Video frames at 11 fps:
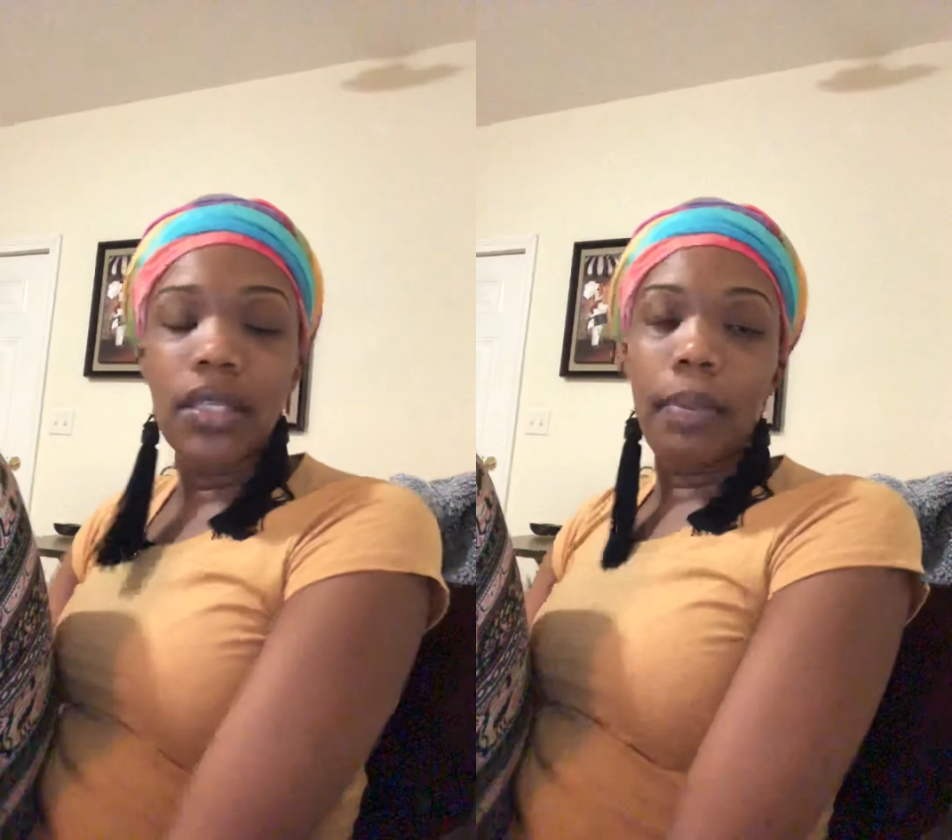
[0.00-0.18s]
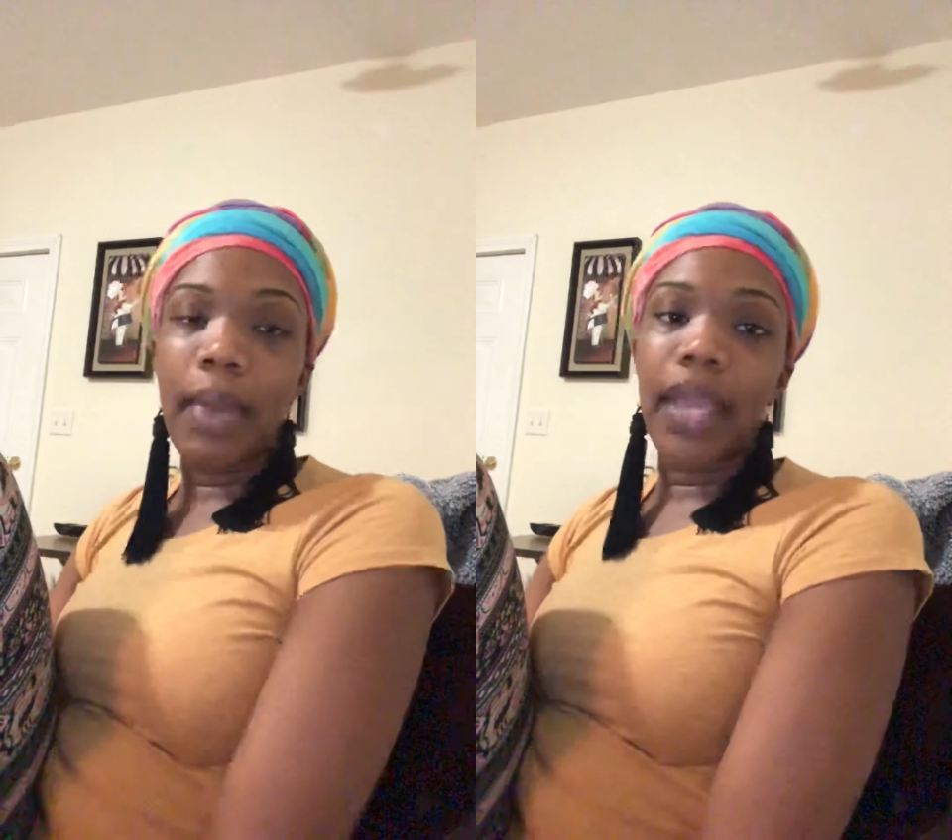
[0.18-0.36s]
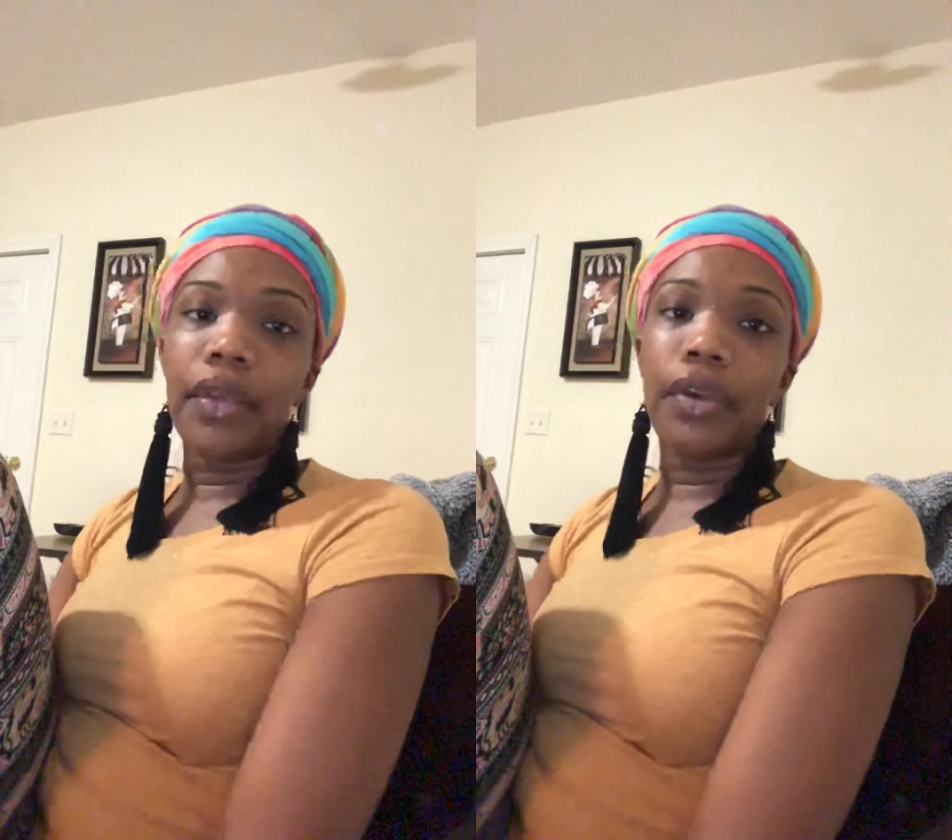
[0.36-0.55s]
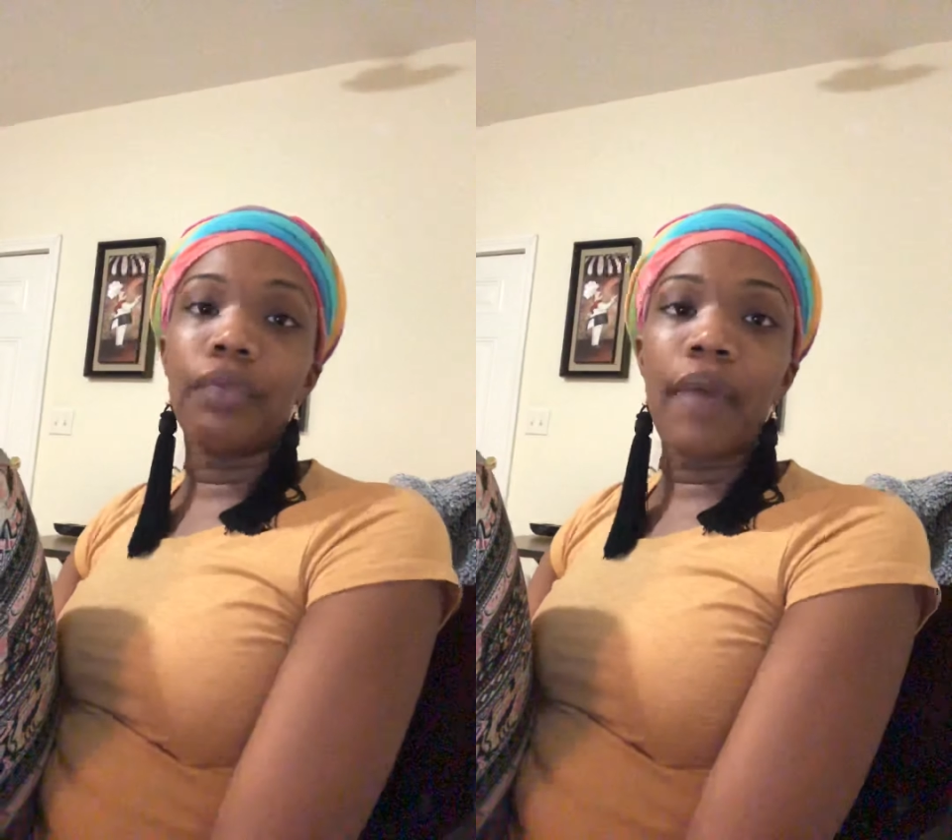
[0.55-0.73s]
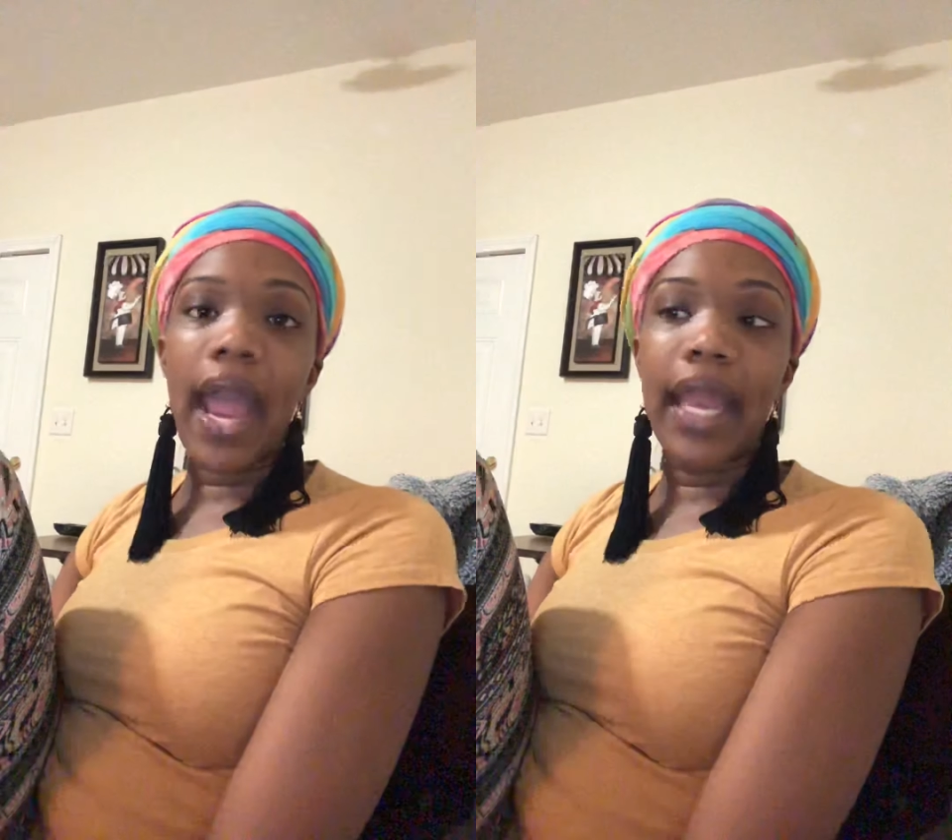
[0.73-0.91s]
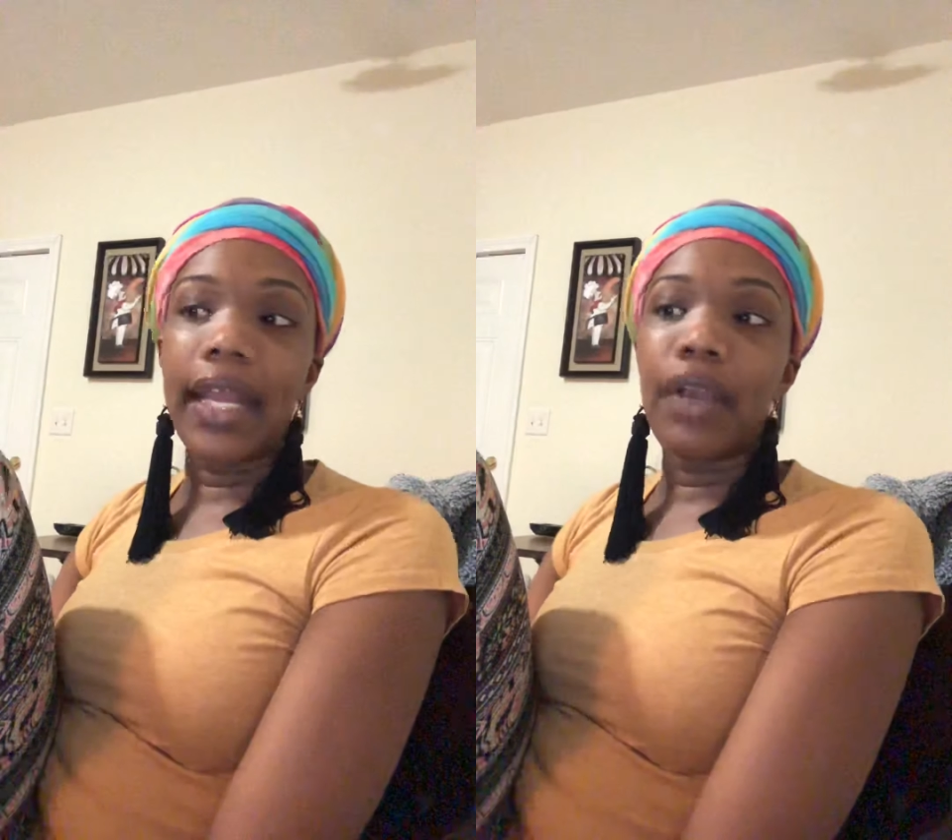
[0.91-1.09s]
to make your
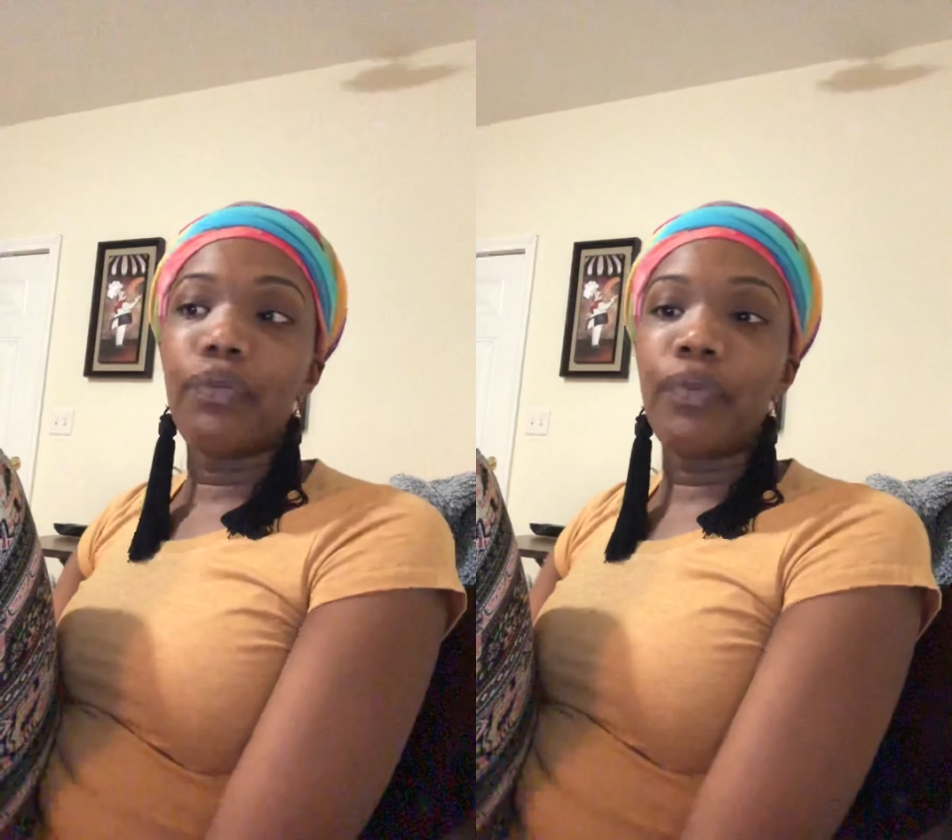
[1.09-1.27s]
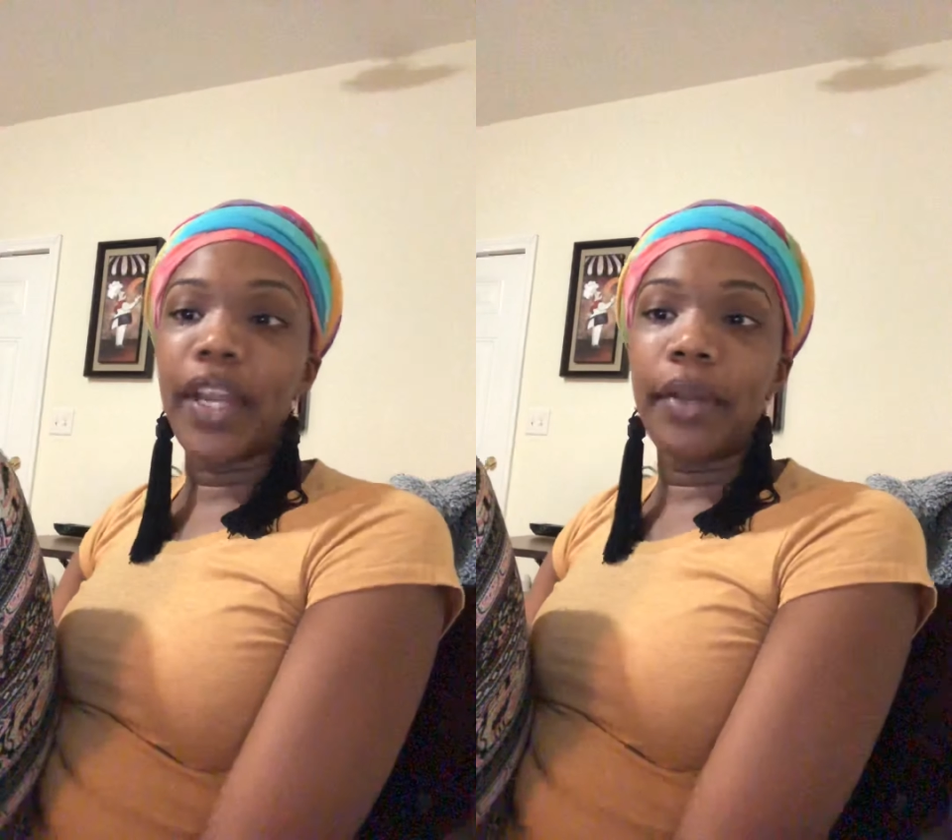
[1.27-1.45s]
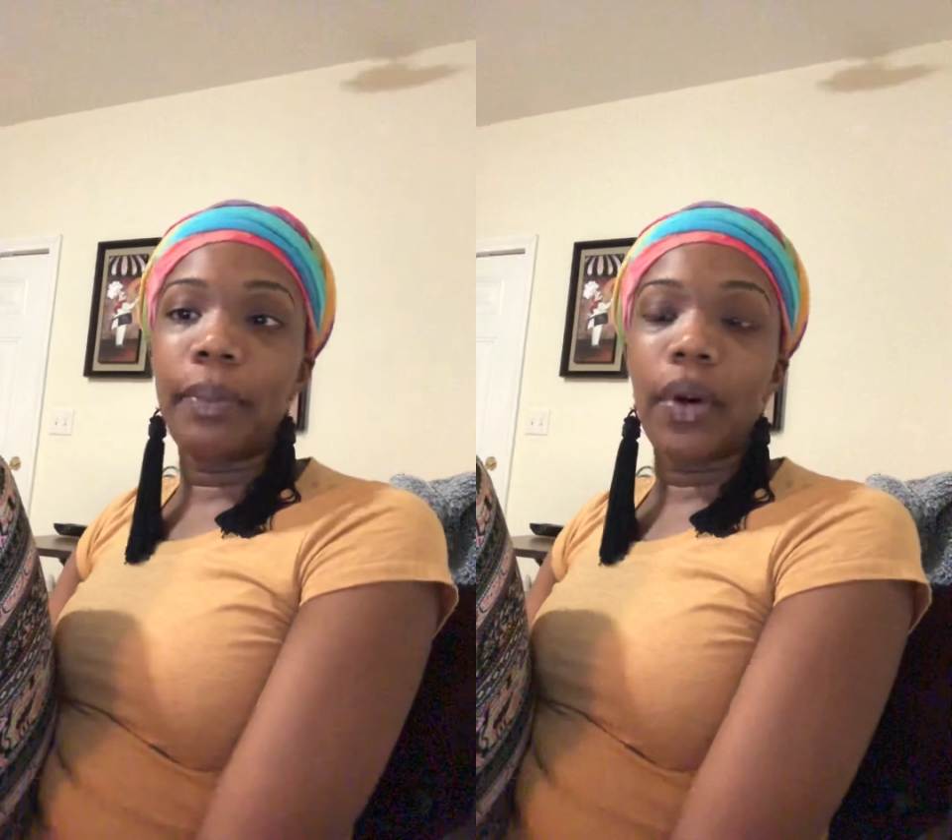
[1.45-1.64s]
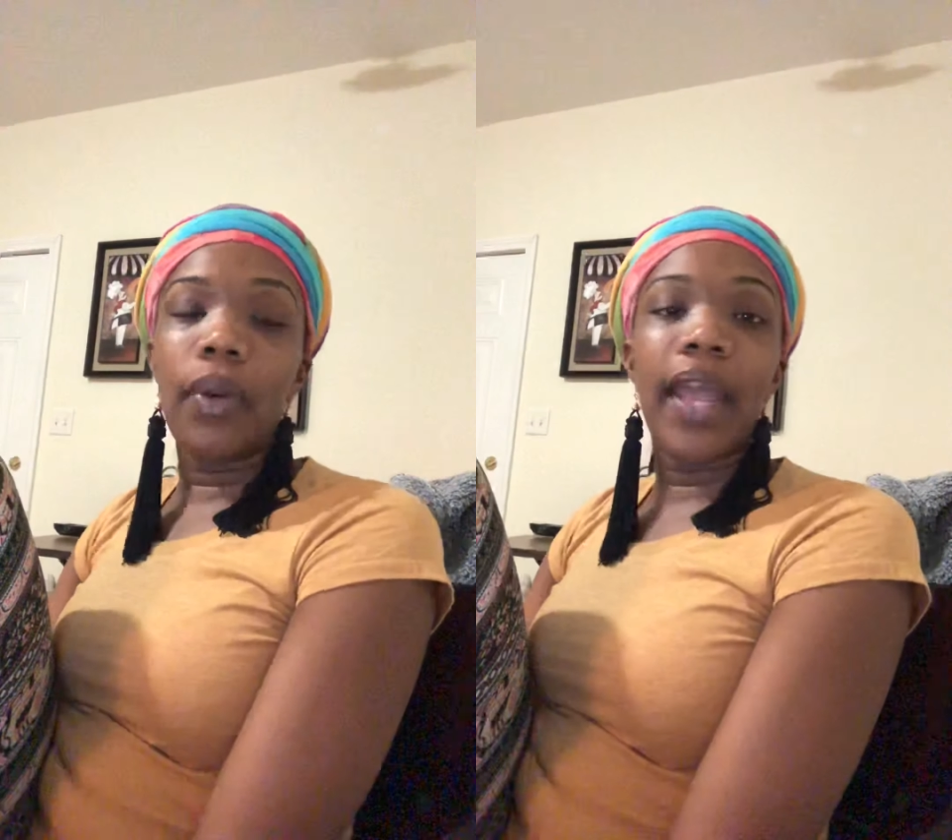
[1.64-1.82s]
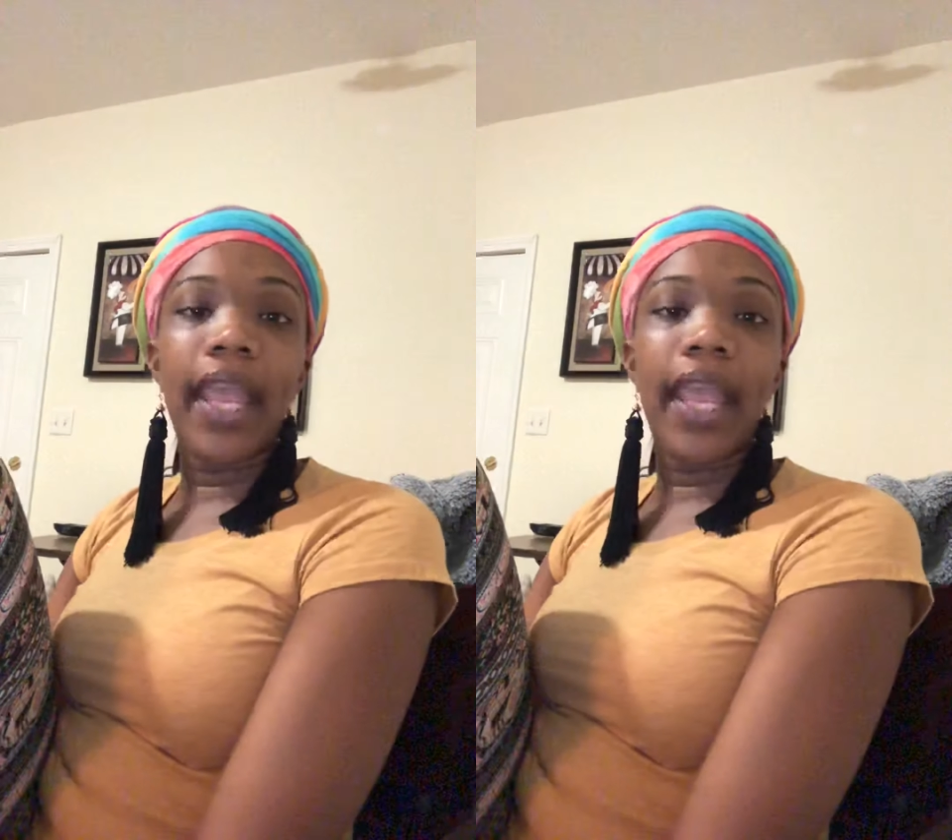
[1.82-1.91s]
writing readable